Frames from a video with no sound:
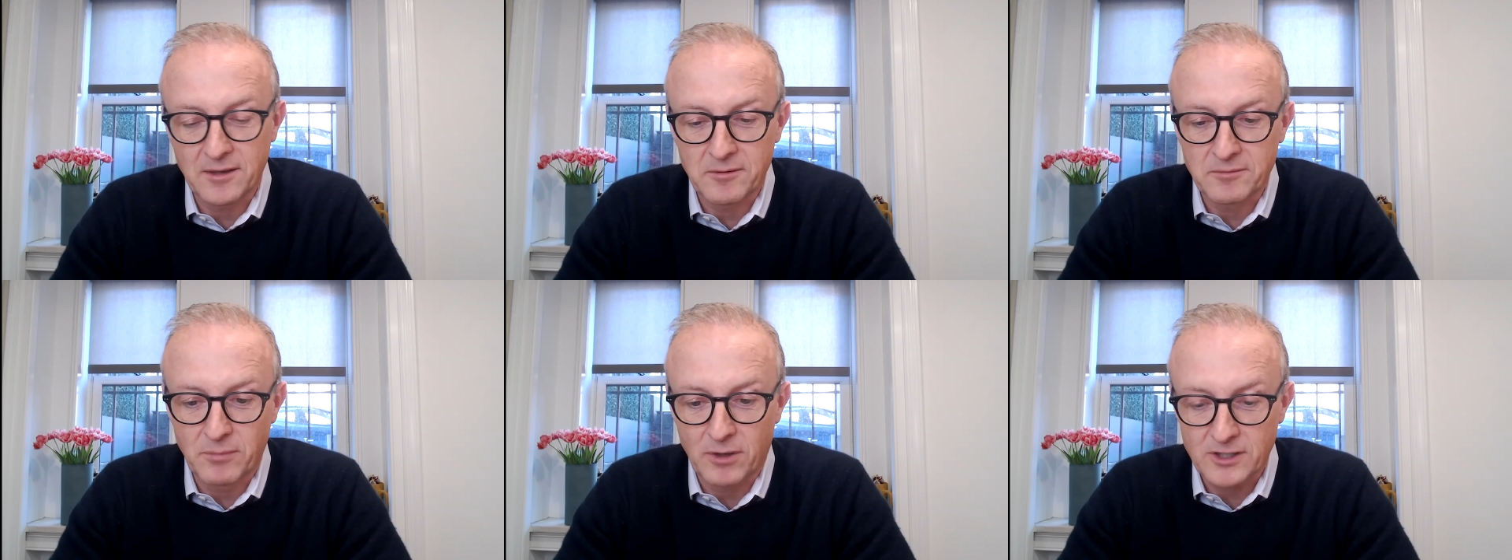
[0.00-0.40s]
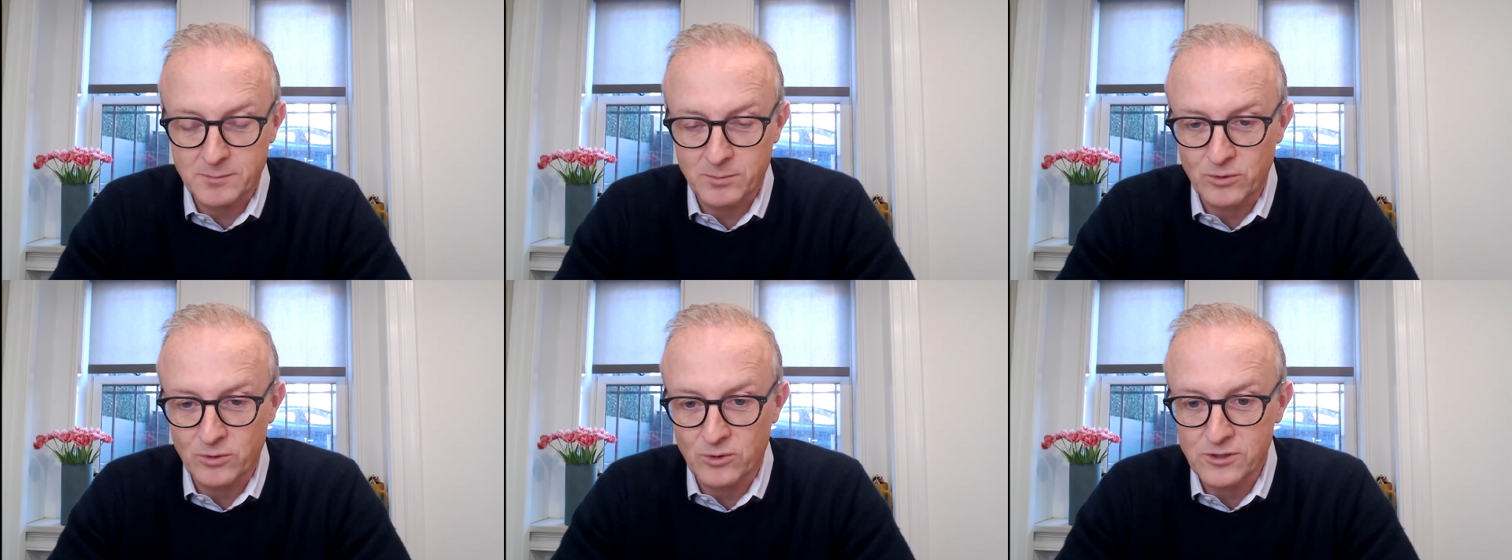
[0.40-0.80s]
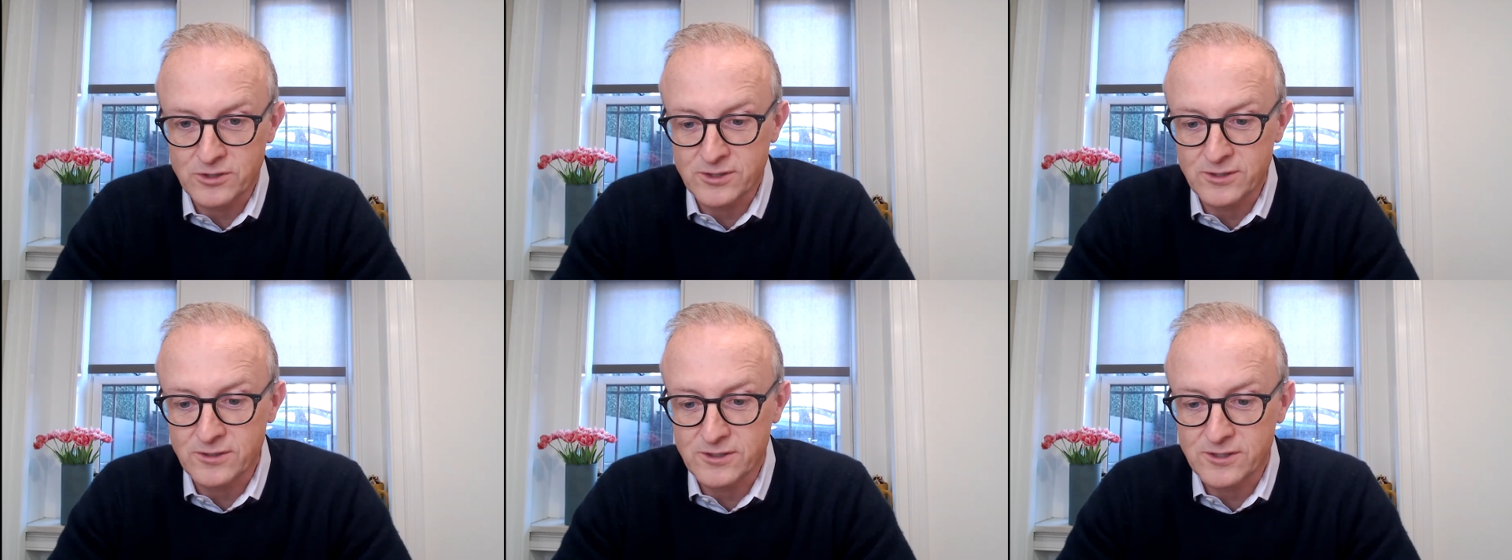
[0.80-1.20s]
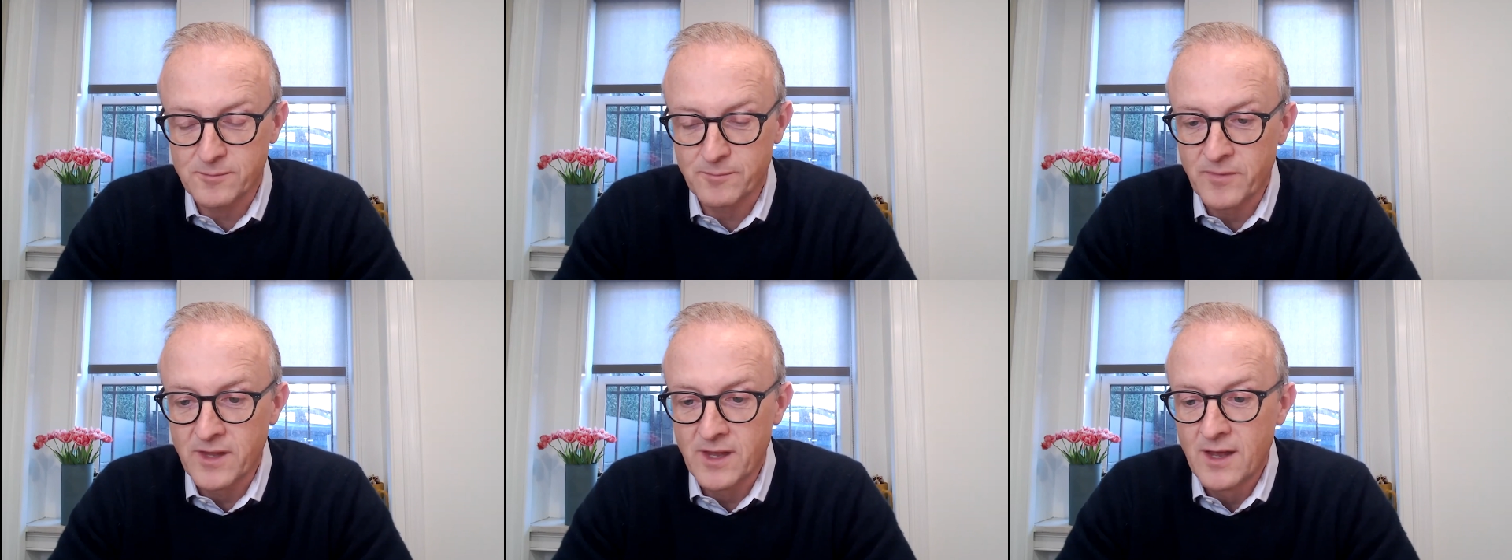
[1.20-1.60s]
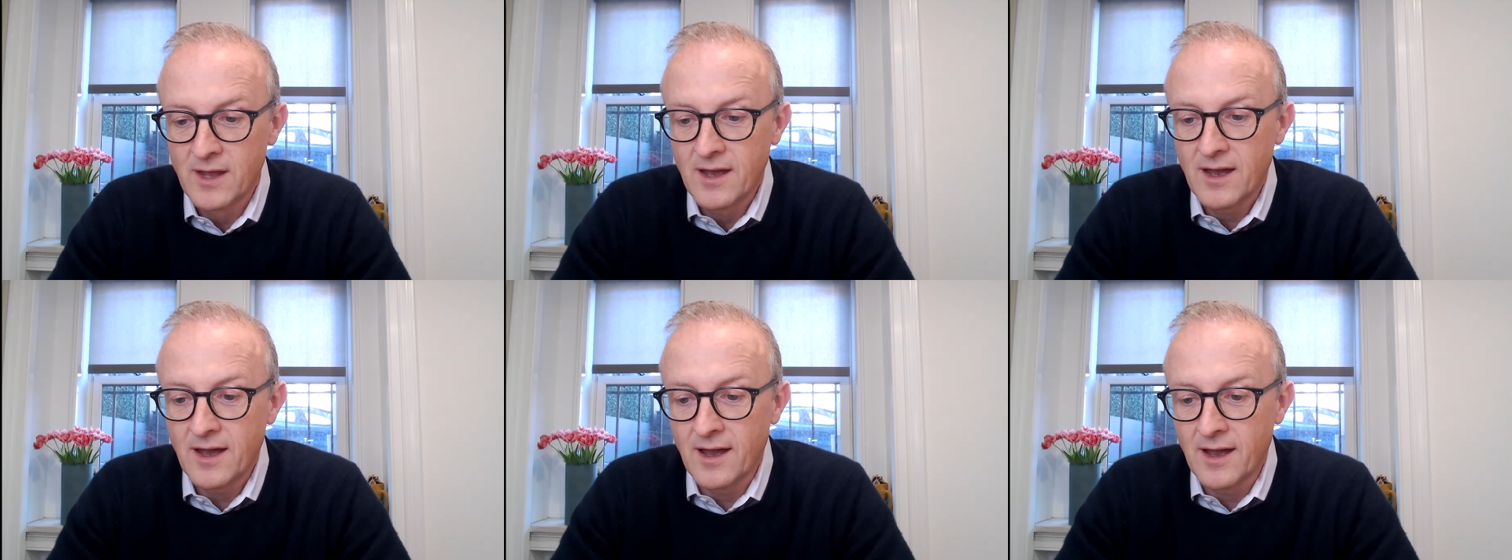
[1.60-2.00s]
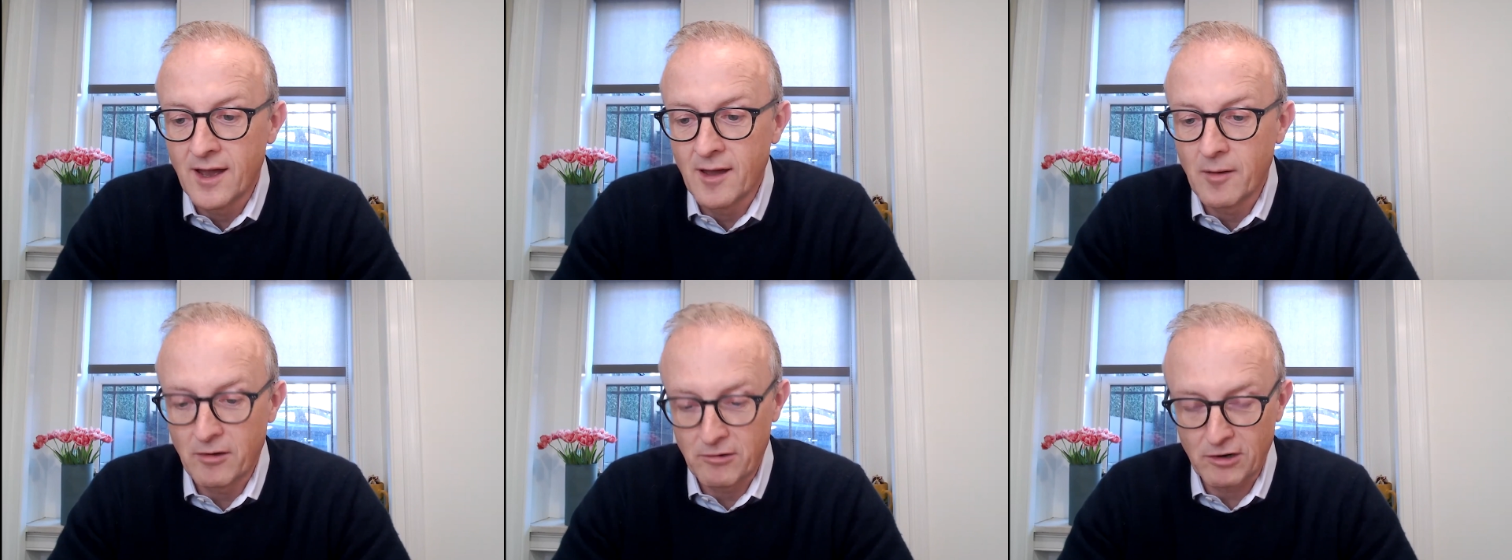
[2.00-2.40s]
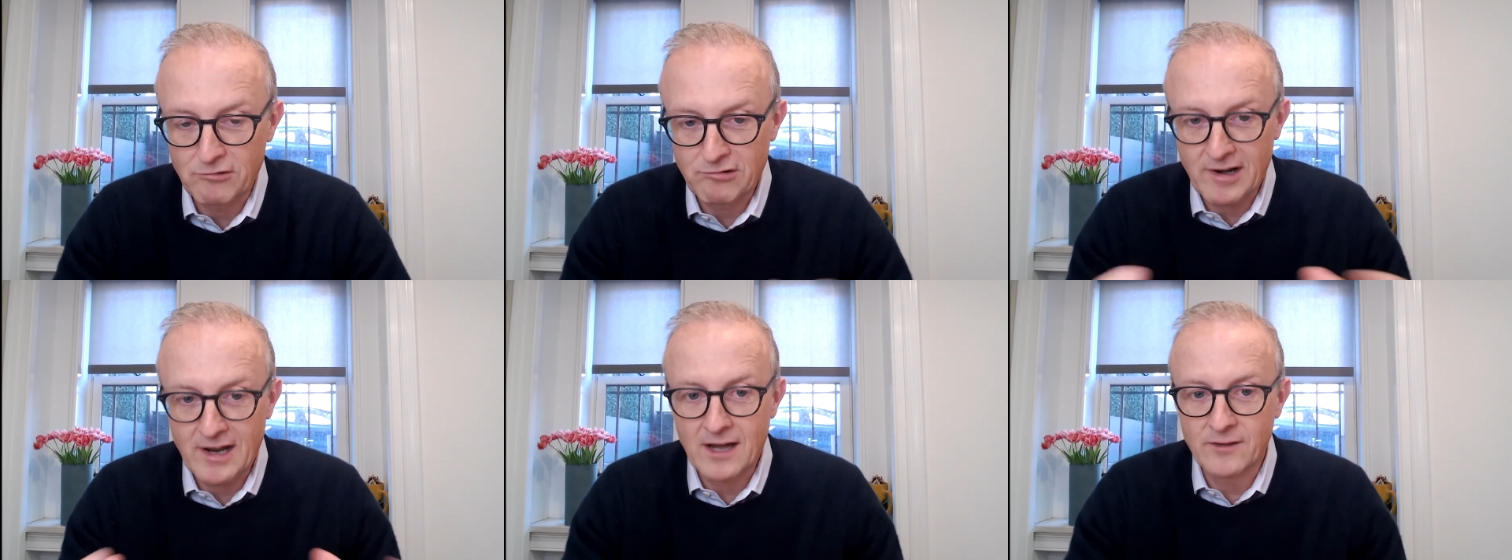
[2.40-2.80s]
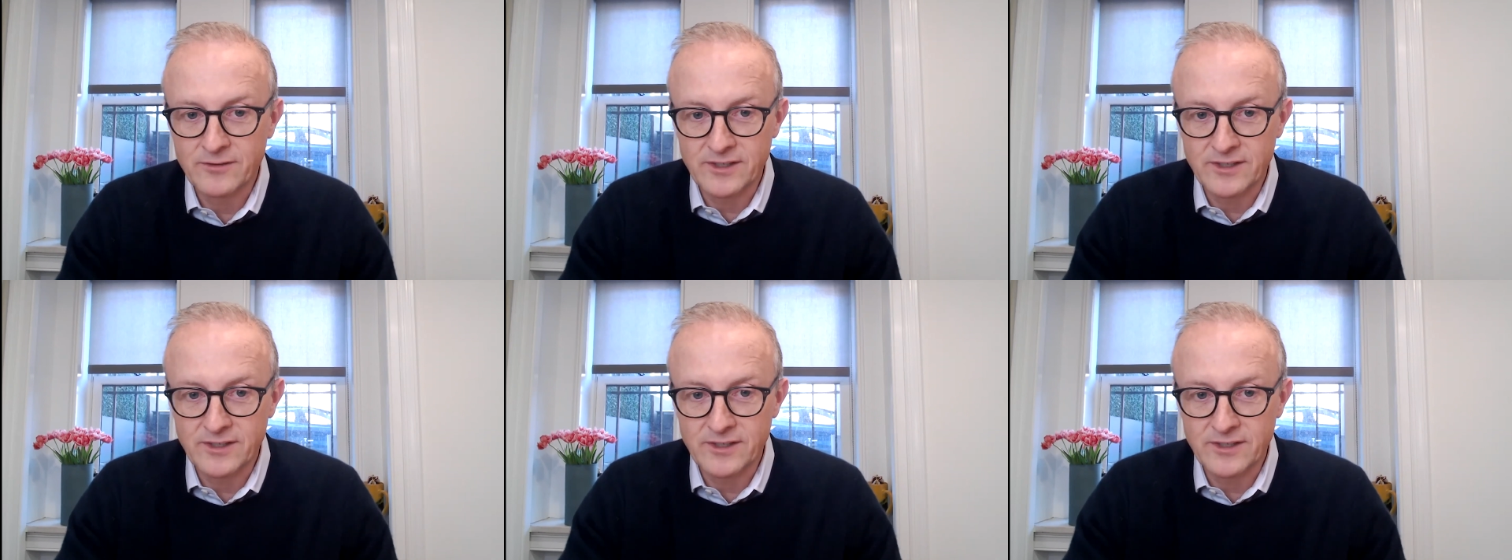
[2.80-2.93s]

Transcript: multiple lawsuits around